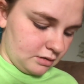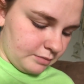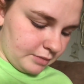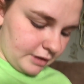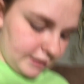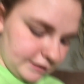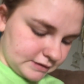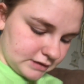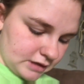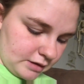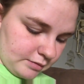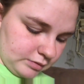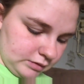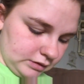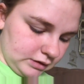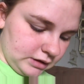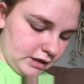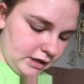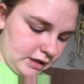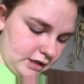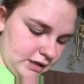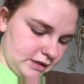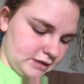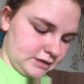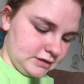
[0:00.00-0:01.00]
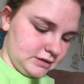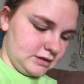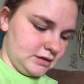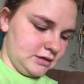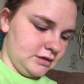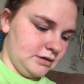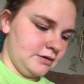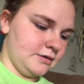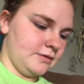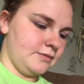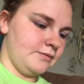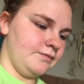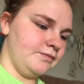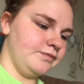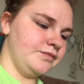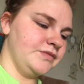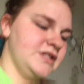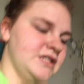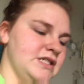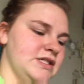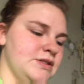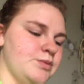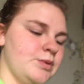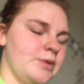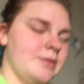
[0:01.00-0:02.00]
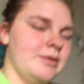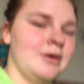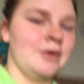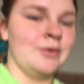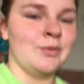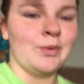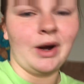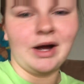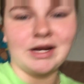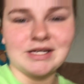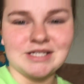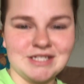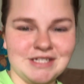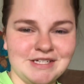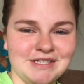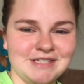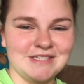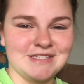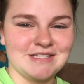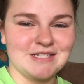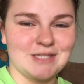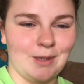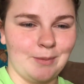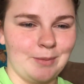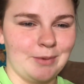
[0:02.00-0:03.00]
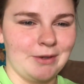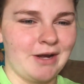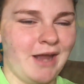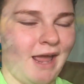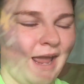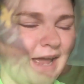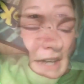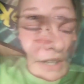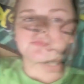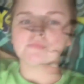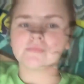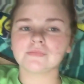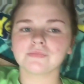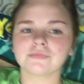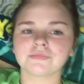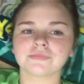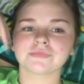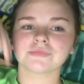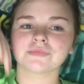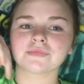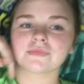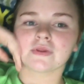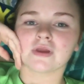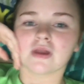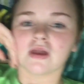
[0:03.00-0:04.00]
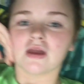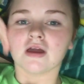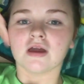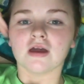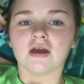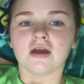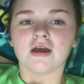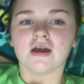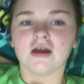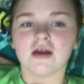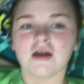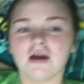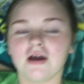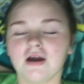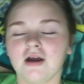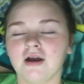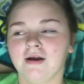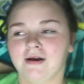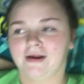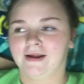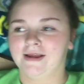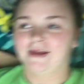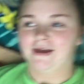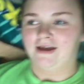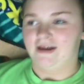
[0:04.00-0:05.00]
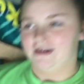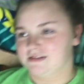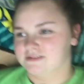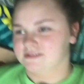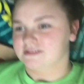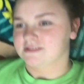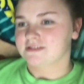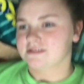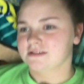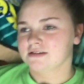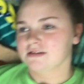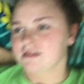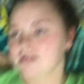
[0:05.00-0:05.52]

past couple of days since we've been watching Supernatural. All right, guys.